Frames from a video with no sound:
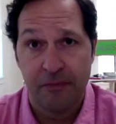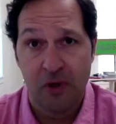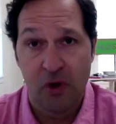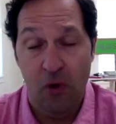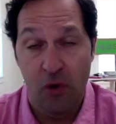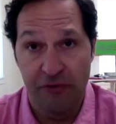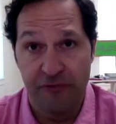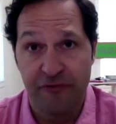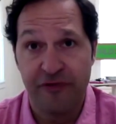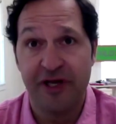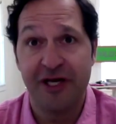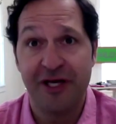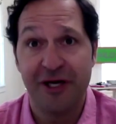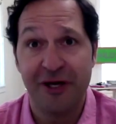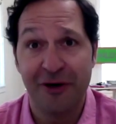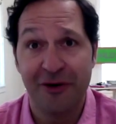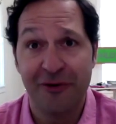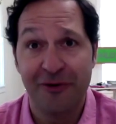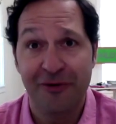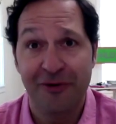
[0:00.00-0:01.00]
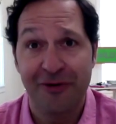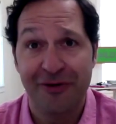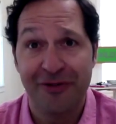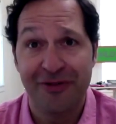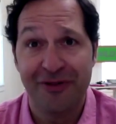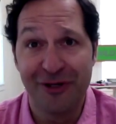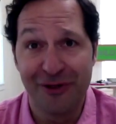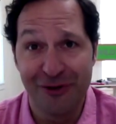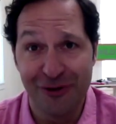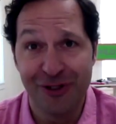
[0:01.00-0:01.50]
or video
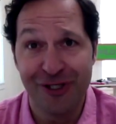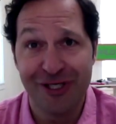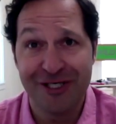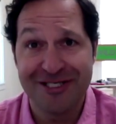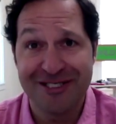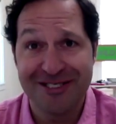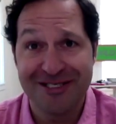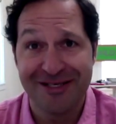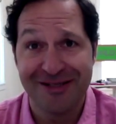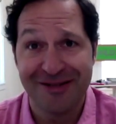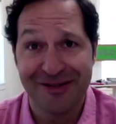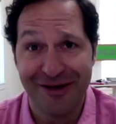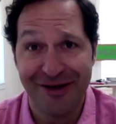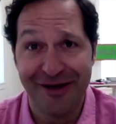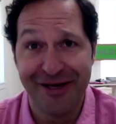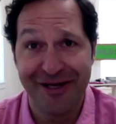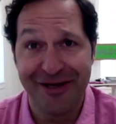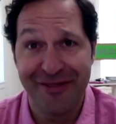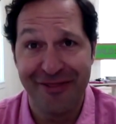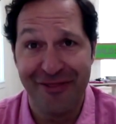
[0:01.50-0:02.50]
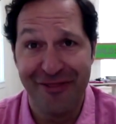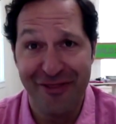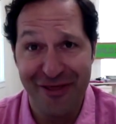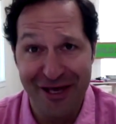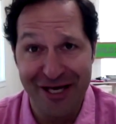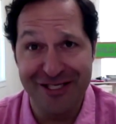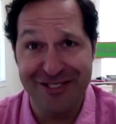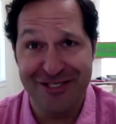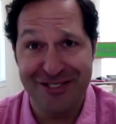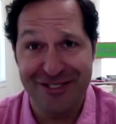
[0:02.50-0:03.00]
that looks like
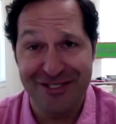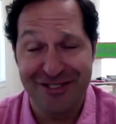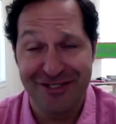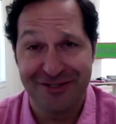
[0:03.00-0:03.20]
this,